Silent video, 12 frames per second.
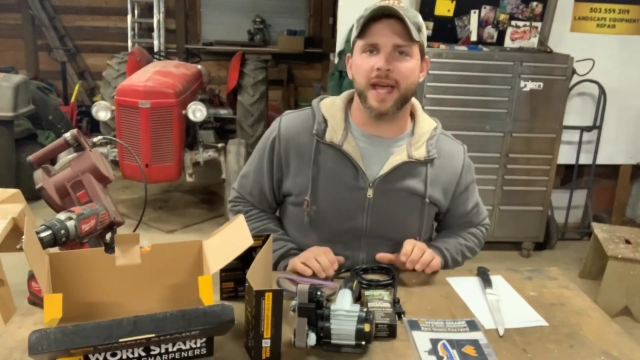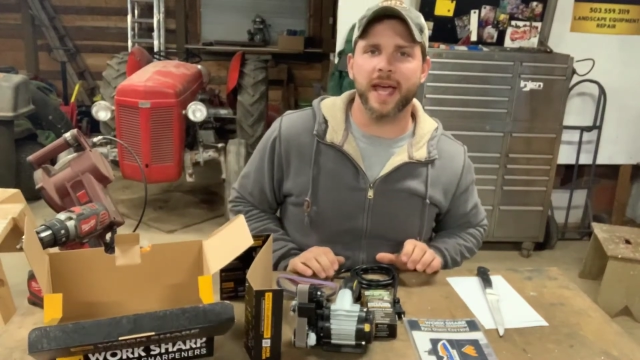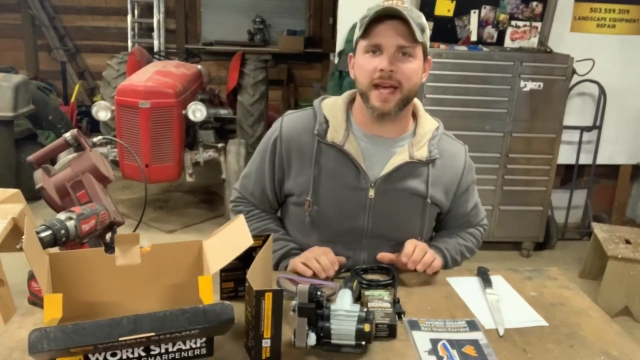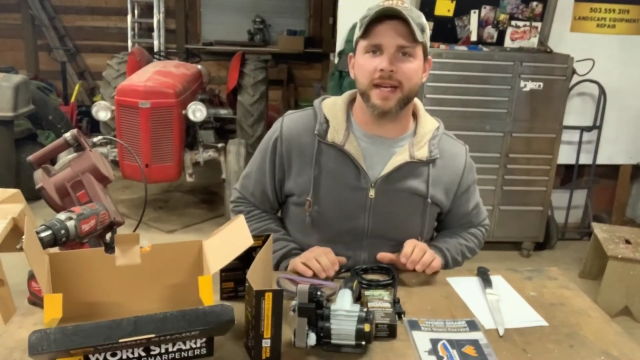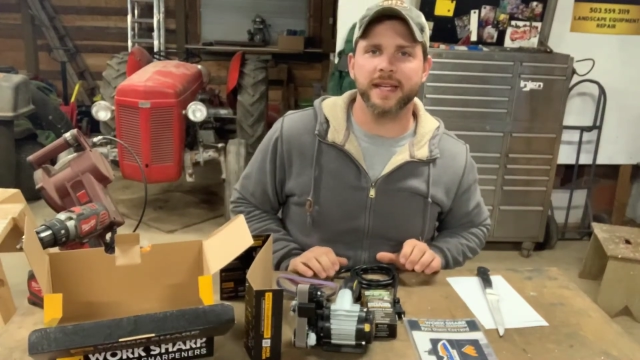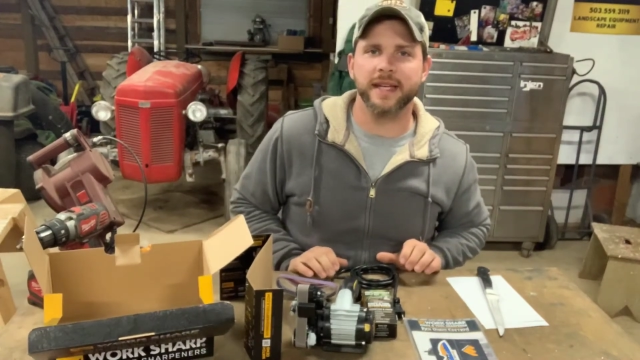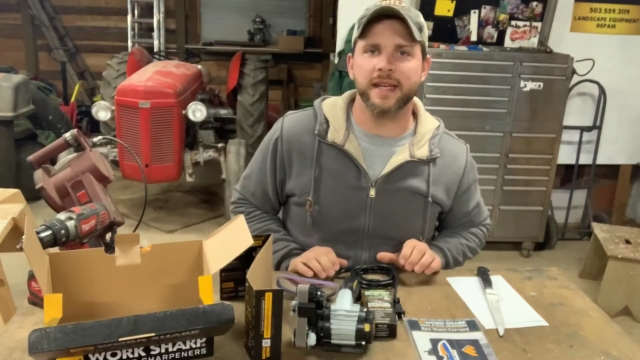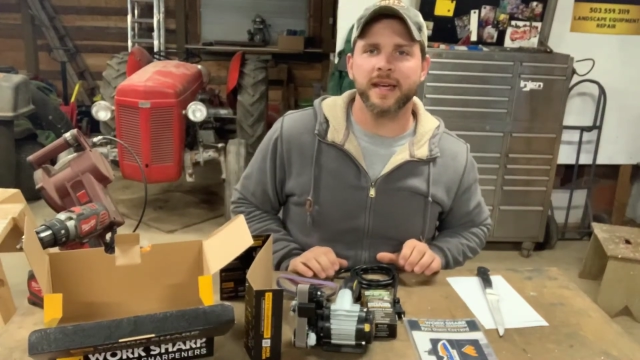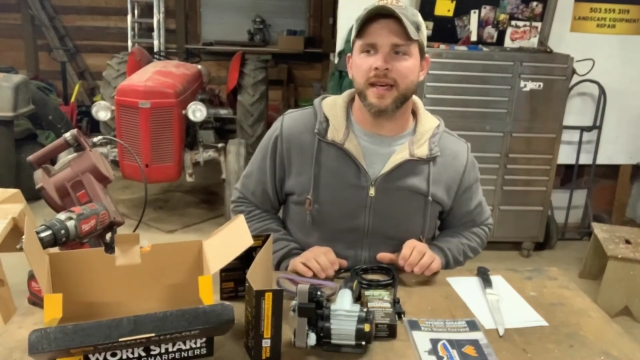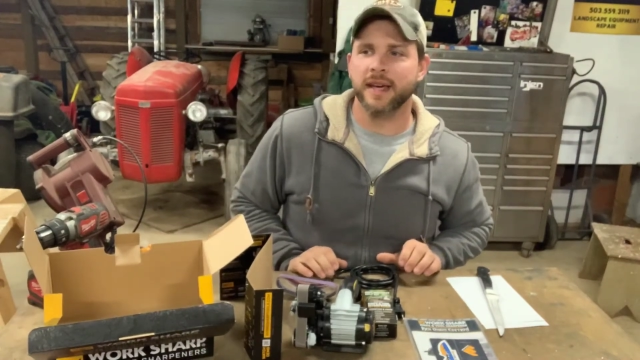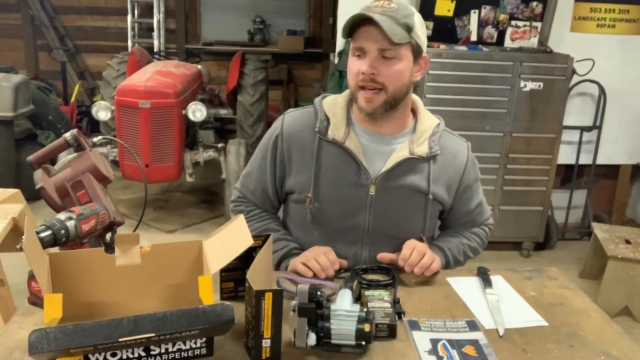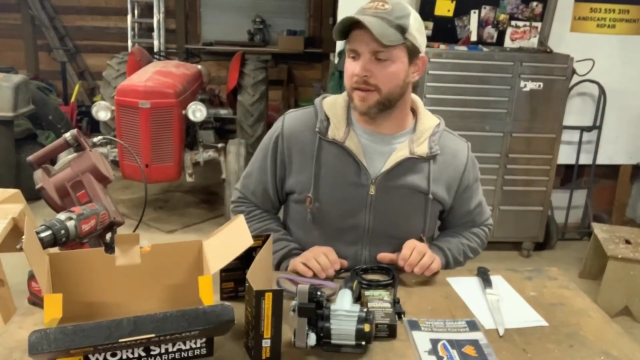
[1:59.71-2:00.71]
handy
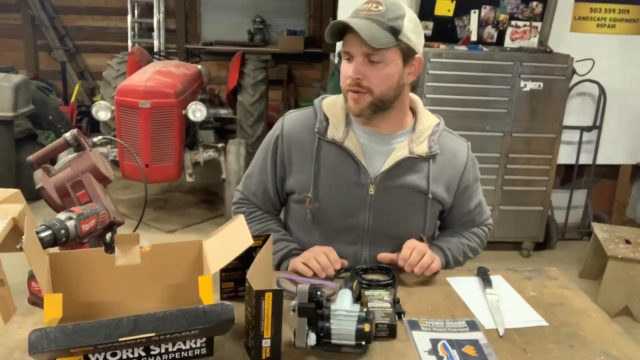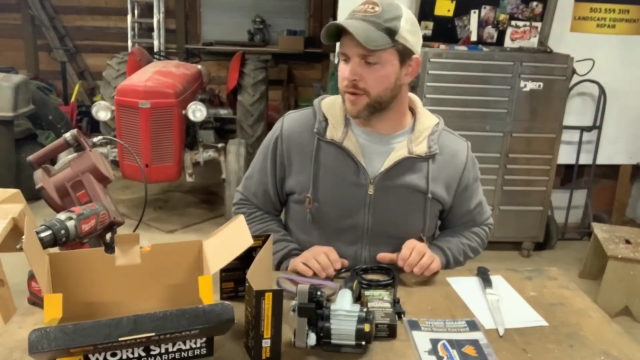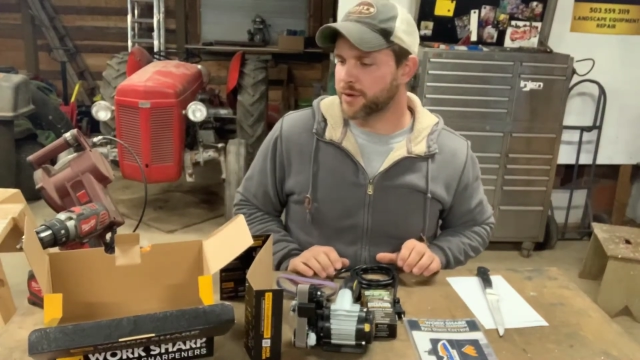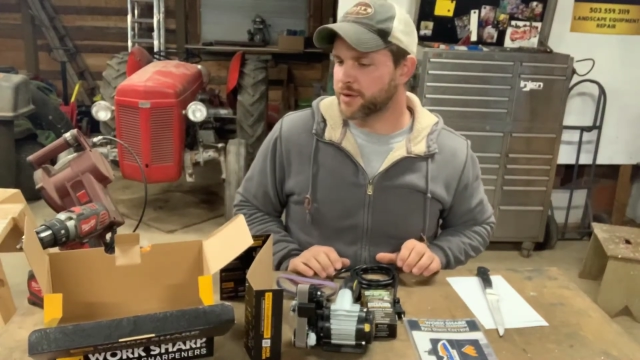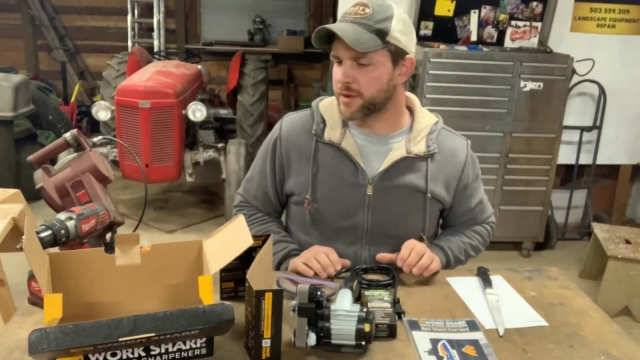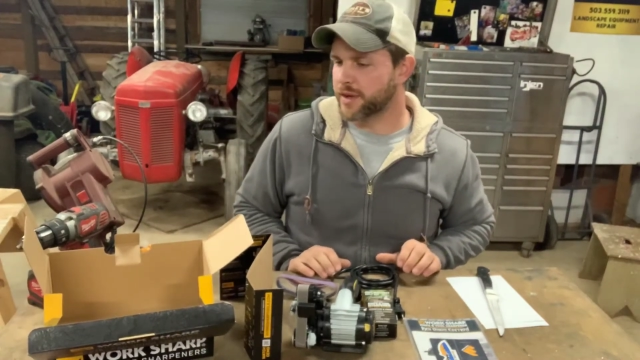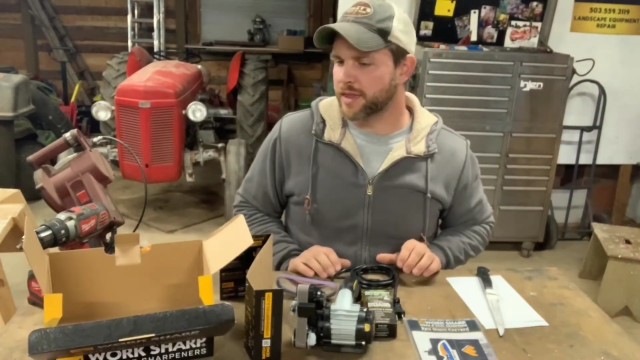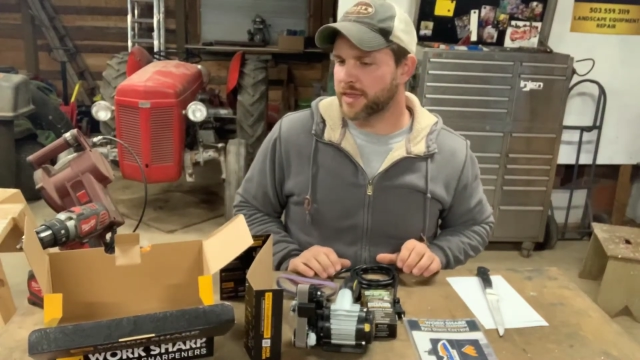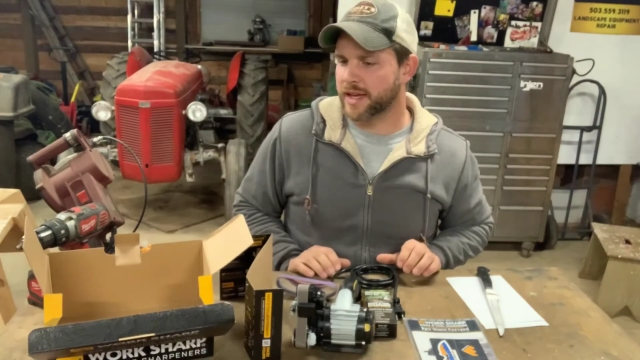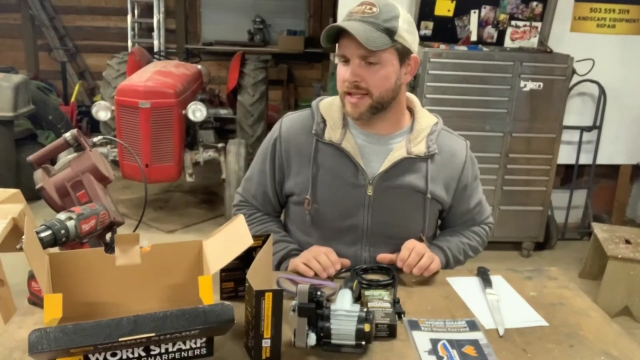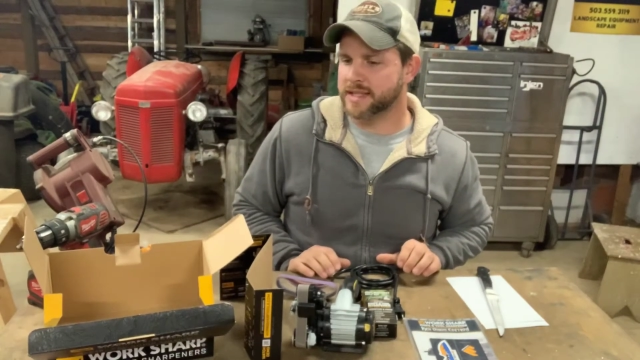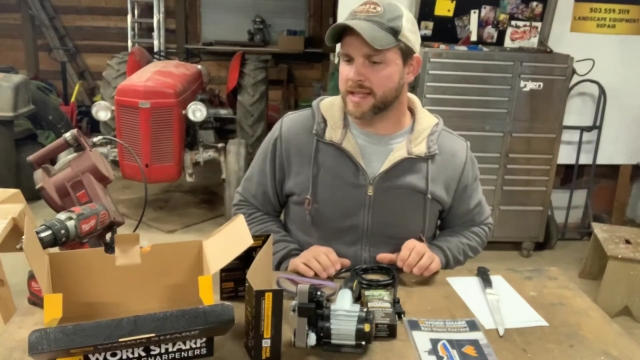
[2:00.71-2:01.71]
if you were doing
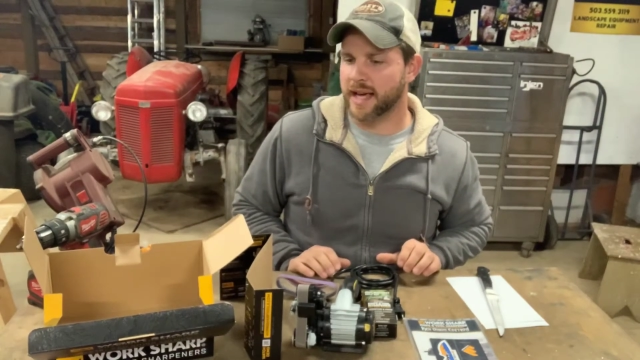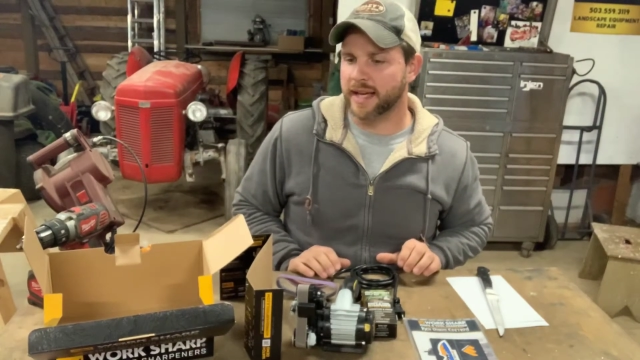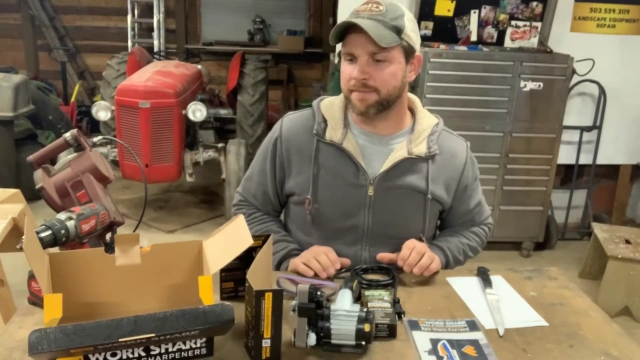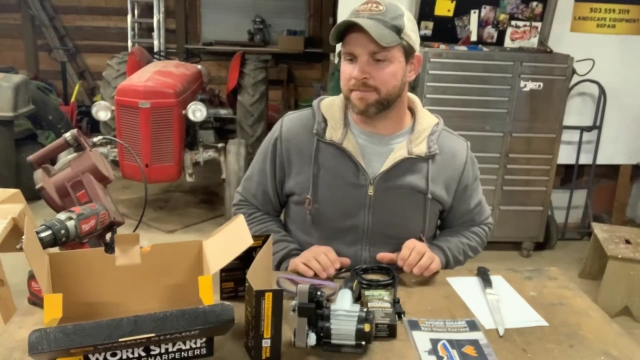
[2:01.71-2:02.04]
things like